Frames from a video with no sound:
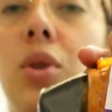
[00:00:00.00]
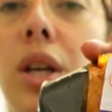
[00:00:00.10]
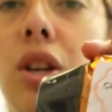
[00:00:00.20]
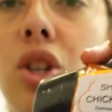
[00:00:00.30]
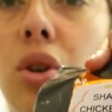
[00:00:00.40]

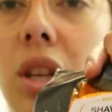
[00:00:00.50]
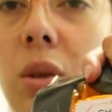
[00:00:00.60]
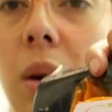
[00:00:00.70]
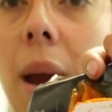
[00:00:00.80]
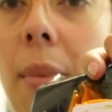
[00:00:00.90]
Trader Joe's.
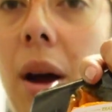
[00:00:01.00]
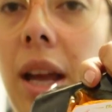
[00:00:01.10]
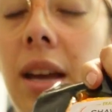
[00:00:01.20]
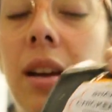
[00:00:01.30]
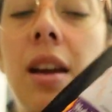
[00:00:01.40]
That's where I bought
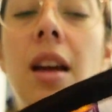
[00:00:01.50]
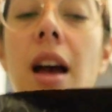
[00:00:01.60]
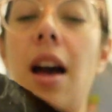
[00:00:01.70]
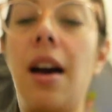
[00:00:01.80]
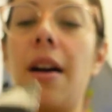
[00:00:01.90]
it.
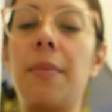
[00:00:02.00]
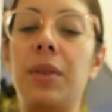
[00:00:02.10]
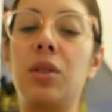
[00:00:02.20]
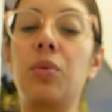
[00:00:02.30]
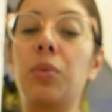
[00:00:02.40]

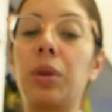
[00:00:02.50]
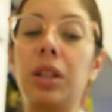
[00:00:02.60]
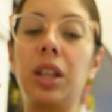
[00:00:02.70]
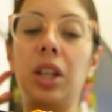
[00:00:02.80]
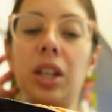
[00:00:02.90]
It's a
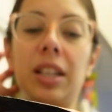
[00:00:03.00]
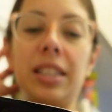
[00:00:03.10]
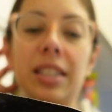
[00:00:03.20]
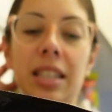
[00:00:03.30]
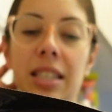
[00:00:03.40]
really good
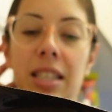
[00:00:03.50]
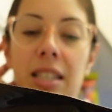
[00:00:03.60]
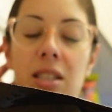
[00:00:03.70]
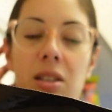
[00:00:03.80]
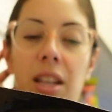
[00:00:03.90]

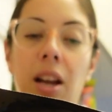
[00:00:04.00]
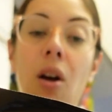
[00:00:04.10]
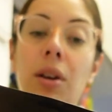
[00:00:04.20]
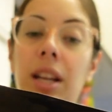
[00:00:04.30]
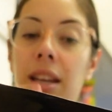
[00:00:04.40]
seasoned, like
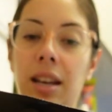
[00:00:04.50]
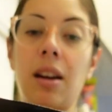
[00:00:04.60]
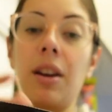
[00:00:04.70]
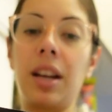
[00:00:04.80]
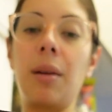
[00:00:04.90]
it
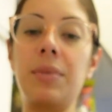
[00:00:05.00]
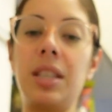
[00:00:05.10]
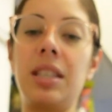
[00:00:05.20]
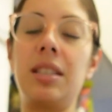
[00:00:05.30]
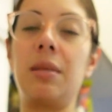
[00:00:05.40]
already comes
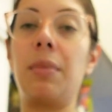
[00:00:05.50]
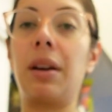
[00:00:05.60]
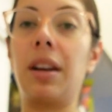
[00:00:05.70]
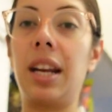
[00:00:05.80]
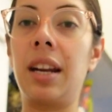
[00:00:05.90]
seasoned and
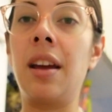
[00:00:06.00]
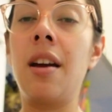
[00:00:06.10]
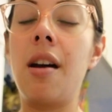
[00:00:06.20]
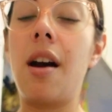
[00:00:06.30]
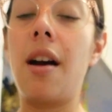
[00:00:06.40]
marinated
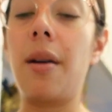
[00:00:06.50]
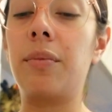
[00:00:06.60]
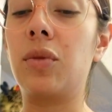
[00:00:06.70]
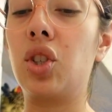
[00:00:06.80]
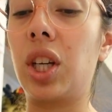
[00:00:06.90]

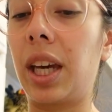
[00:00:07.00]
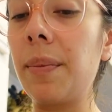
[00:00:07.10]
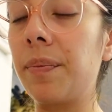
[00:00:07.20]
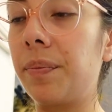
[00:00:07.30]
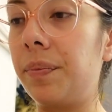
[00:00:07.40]
chicken.
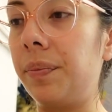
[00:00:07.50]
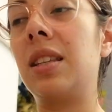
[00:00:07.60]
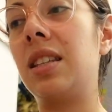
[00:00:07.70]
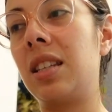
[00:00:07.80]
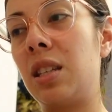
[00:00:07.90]

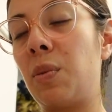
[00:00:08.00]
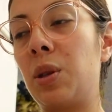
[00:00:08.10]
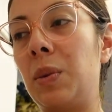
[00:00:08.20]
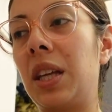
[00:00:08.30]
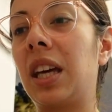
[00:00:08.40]
Since this is supposed
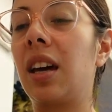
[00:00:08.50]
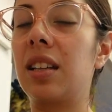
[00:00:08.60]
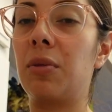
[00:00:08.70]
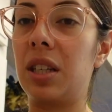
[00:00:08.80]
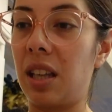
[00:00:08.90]
to be like Gut
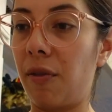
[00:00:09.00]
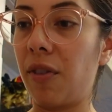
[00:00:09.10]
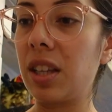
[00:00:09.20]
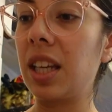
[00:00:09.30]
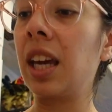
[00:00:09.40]
Reset
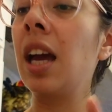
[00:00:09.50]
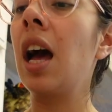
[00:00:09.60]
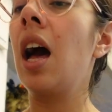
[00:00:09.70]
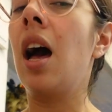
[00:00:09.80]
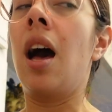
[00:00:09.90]
friendly,
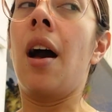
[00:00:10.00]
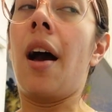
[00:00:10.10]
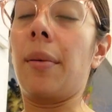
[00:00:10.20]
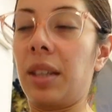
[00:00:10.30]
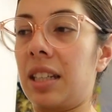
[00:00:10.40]

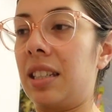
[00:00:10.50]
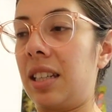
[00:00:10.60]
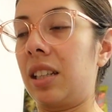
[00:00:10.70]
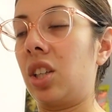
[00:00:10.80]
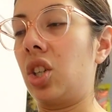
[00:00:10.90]
I'm gonna
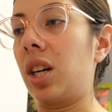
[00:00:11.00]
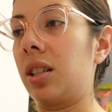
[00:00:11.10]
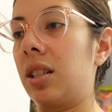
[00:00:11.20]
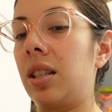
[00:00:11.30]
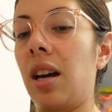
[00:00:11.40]
stick to
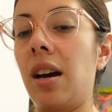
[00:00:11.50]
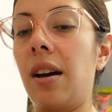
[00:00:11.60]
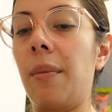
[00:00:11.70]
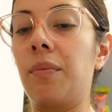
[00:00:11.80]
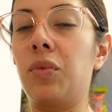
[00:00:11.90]
just
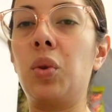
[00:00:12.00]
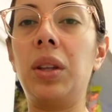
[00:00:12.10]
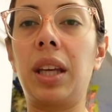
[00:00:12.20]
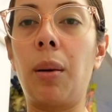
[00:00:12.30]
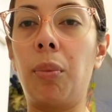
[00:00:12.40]
doing
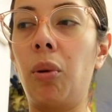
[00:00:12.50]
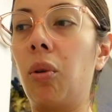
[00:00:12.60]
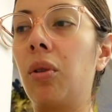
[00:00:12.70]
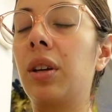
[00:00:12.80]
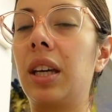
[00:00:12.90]
like a
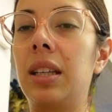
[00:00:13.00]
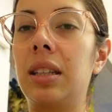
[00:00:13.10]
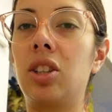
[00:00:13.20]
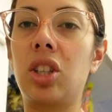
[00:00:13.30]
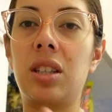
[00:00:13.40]
bowl
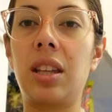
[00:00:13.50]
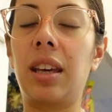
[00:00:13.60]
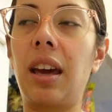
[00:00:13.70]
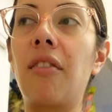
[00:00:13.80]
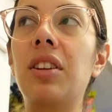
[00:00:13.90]
and just
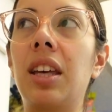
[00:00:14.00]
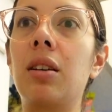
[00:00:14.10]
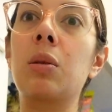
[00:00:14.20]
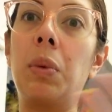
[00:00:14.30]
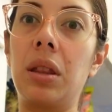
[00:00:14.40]
like everything
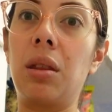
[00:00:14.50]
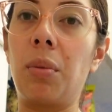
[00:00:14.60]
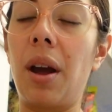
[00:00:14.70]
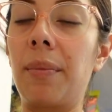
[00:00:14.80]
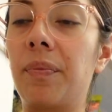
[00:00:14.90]
else but the bread.